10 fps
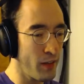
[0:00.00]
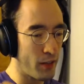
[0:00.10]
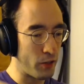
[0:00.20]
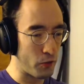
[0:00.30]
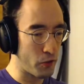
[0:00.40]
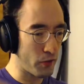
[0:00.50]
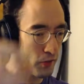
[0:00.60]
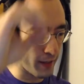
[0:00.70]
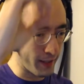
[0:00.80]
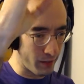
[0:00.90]
You'll notice
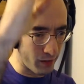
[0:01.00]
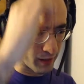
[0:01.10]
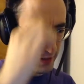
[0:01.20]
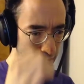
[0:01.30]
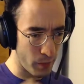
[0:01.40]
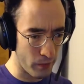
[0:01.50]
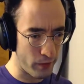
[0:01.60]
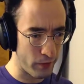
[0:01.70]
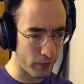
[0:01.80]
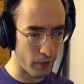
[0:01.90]
that it lined up
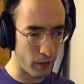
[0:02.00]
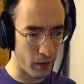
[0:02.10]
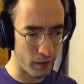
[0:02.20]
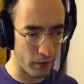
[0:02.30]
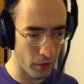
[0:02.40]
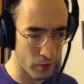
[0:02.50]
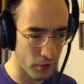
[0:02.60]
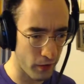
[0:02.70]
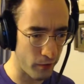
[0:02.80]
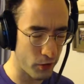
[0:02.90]
this other
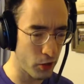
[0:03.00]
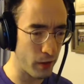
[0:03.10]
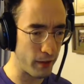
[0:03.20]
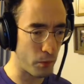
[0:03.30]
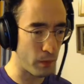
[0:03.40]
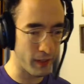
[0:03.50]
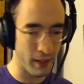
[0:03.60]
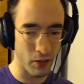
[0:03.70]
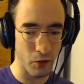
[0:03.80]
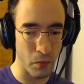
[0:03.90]
set of turrets, but they
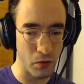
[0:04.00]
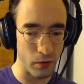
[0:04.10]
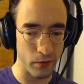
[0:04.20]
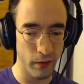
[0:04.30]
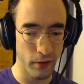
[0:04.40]
don't move.